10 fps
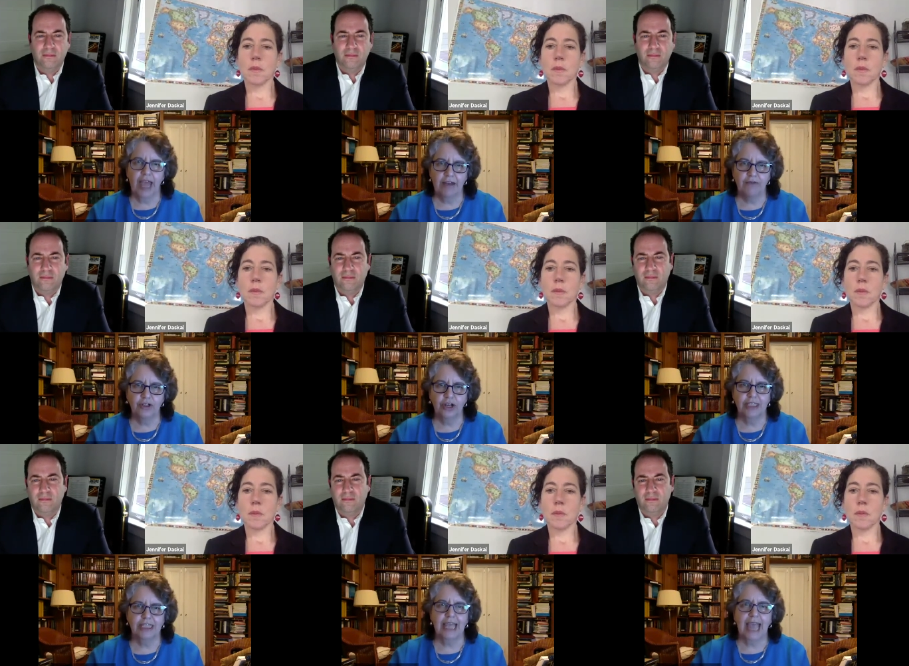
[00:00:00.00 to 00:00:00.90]

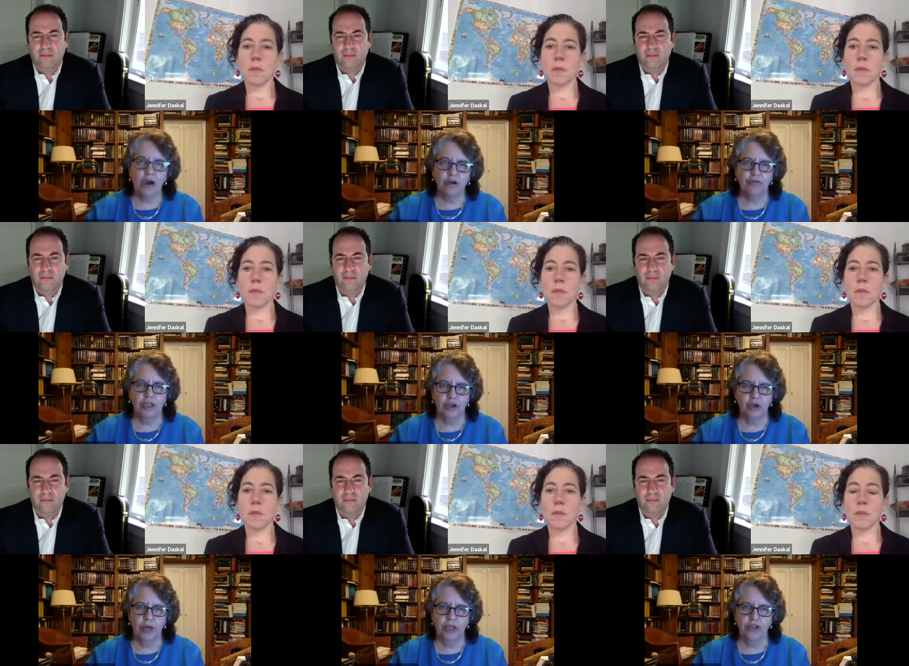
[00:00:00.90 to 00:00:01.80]
Speaker 1: advertising out of the
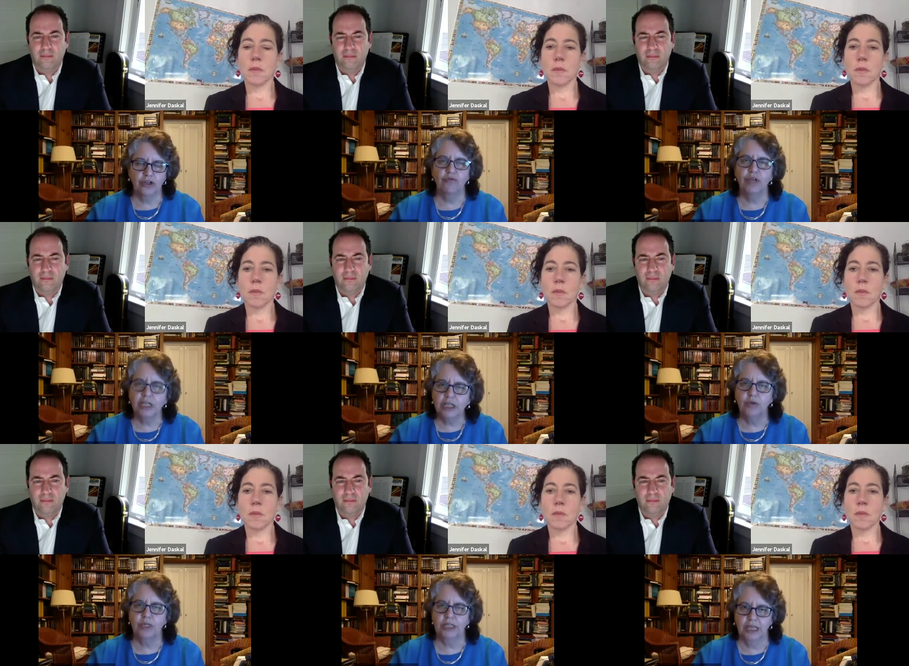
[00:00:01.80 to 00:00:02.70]
equation really
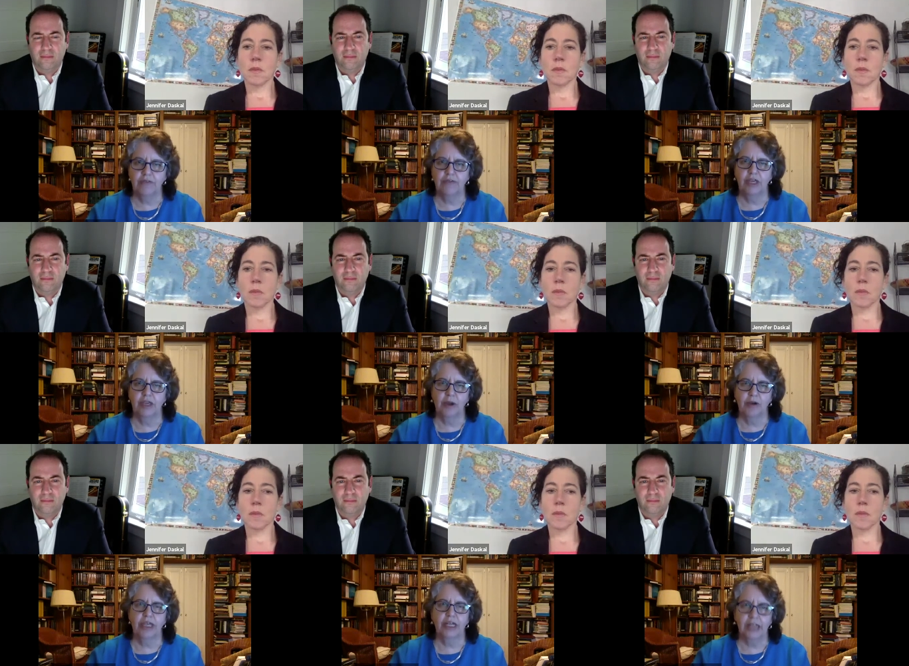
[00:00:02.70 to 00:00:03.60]
would leave the
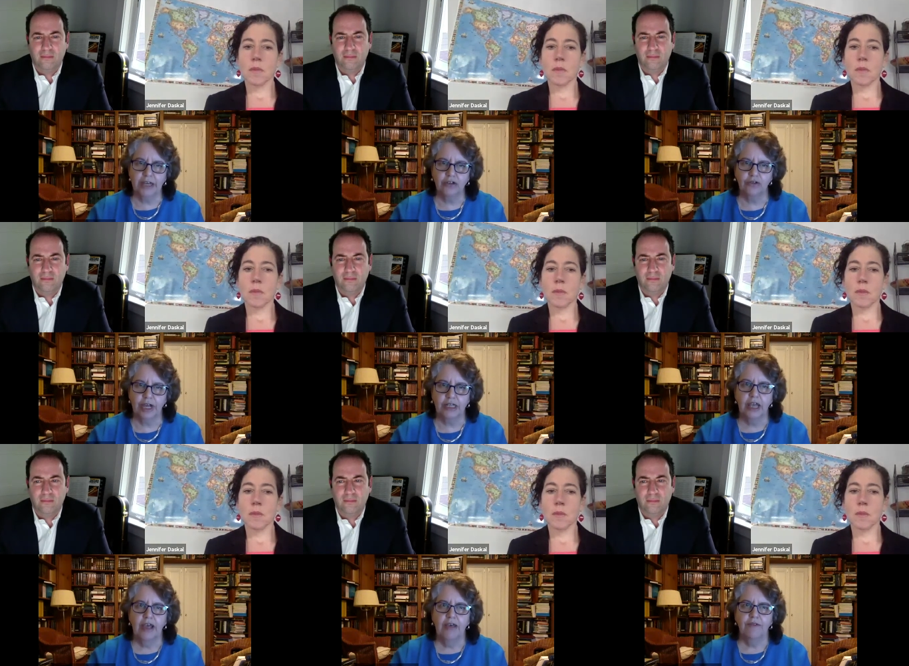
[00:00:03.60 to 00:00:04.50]
American electorate
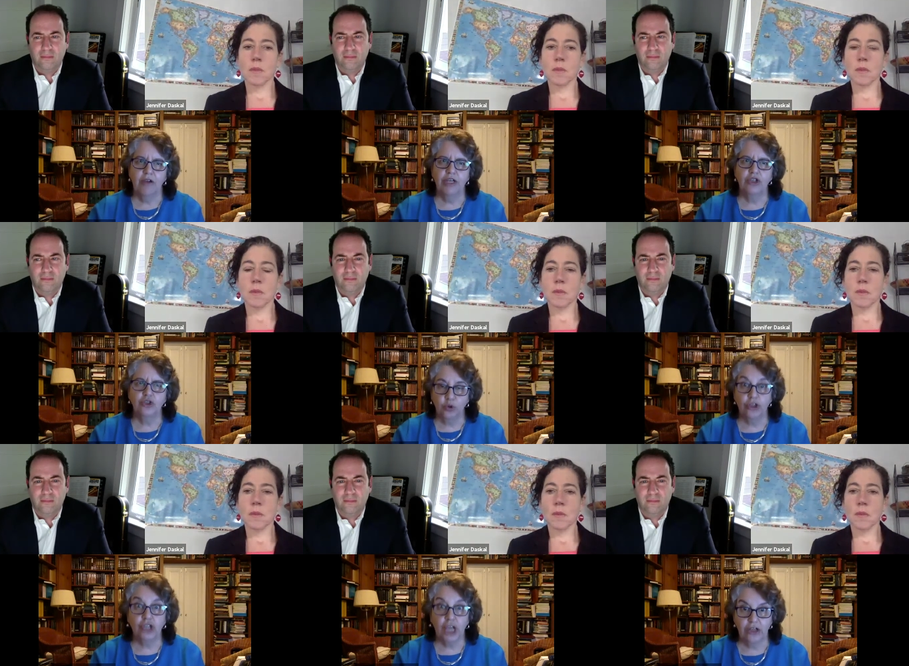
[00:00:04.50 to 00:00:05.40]
very
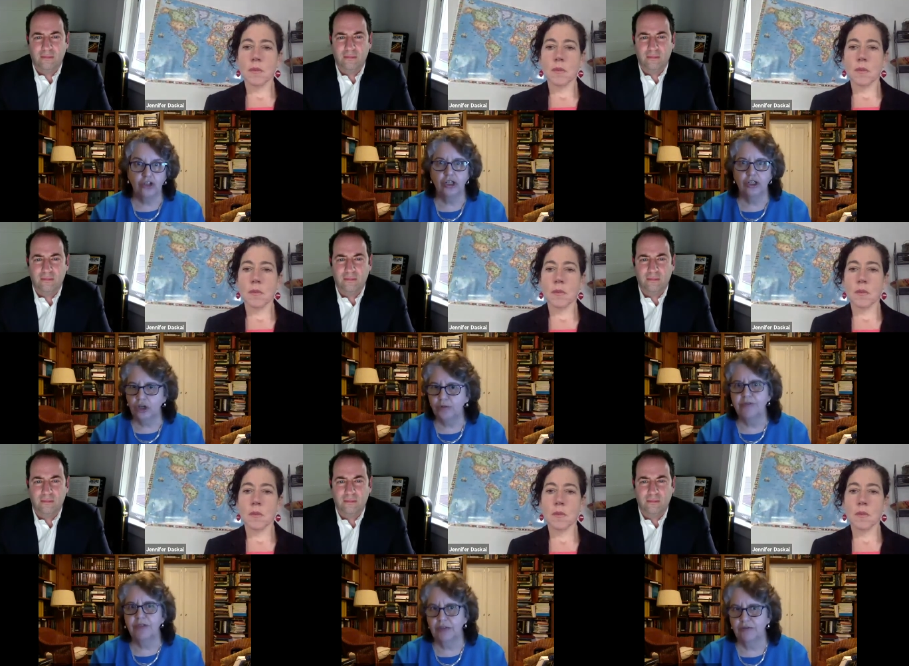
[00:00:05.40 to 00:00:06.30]
shortchanged in terms
Speaker 2: of
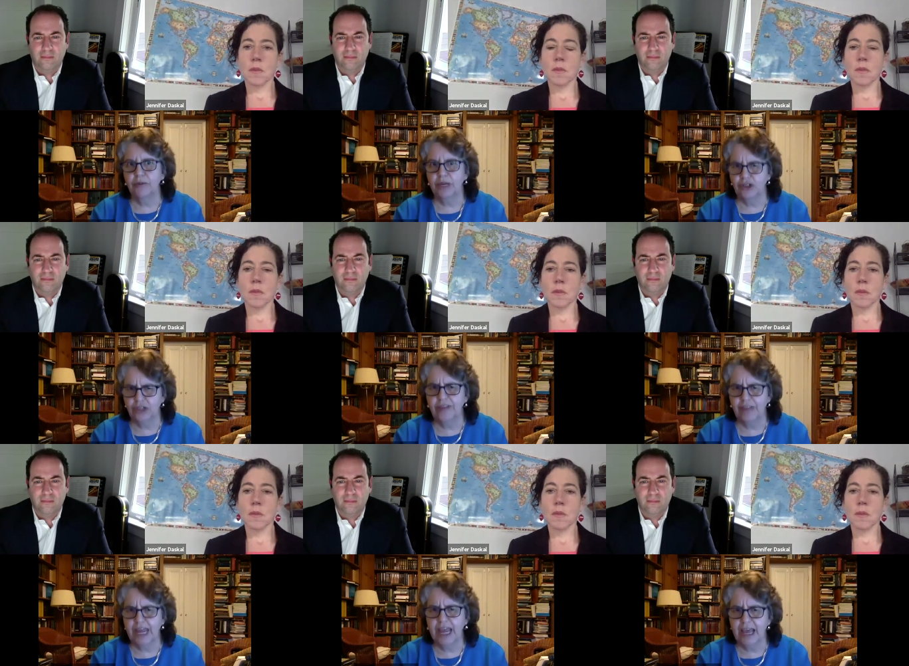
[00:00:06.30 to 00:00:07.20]
the information that they
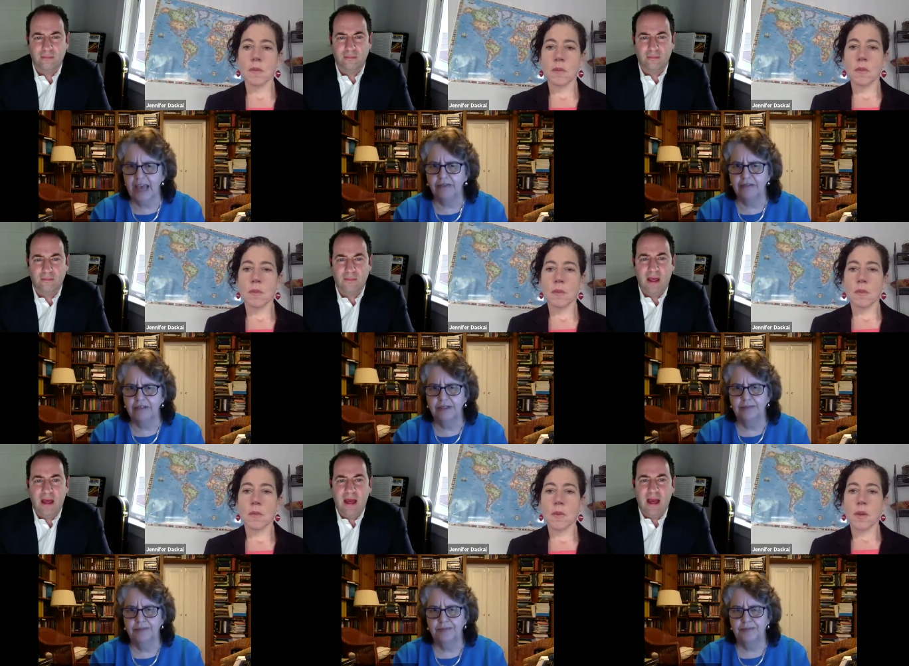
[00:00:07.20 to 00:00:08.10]
have.
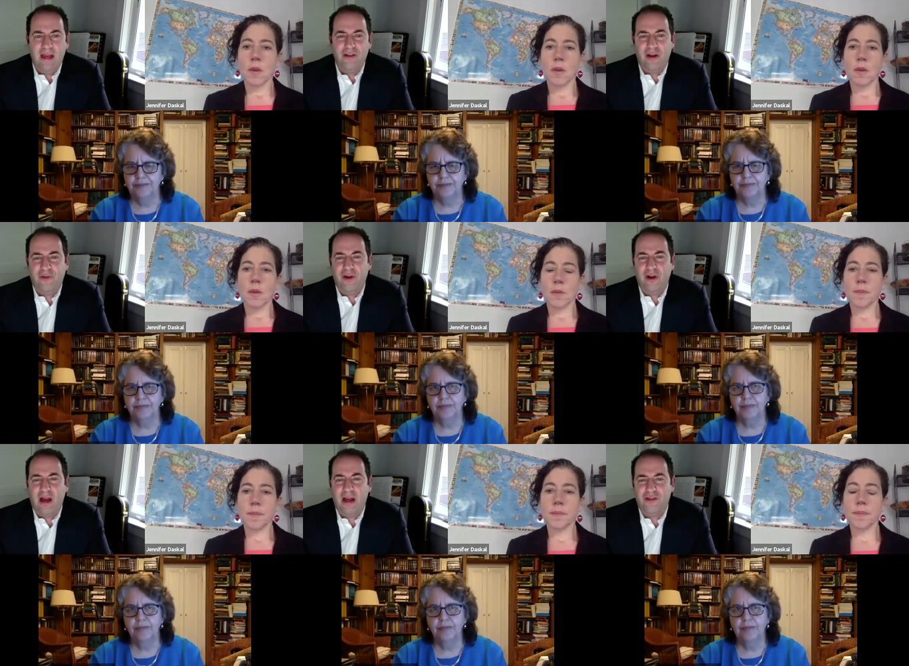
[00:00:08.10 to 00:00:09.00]
And Jennifer,
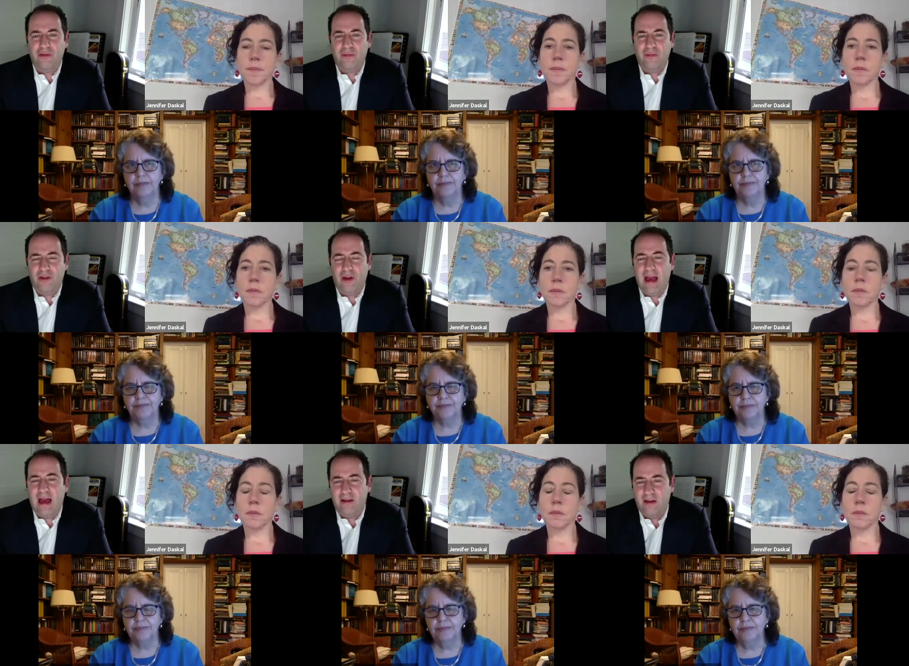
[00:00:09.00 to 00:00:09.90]
I should I should
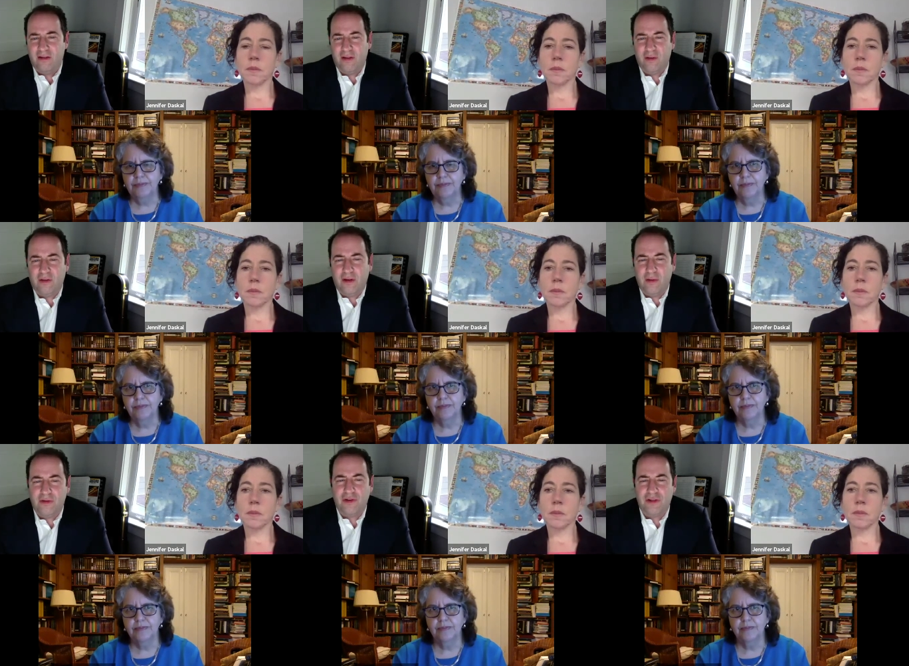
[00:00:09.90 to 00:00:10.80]
add uh, to the, the
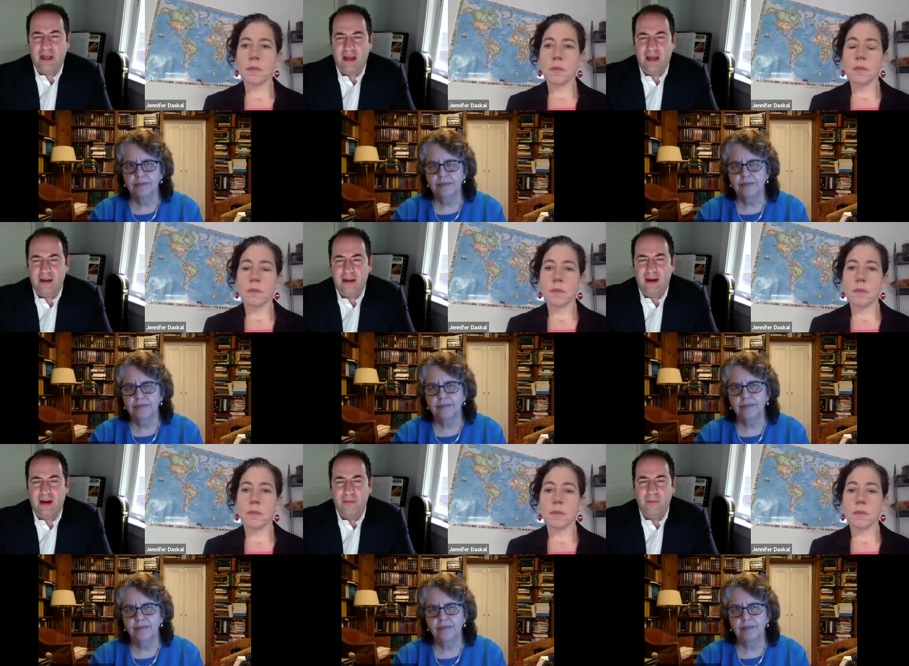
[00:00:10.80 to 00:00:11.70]
commissioner said because
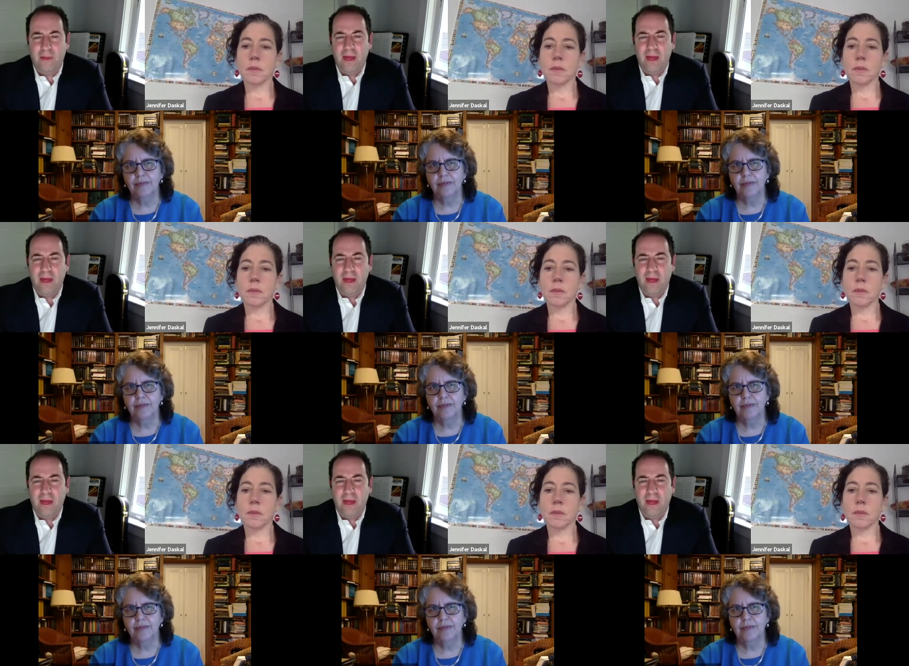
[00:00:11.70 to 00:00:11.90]
um,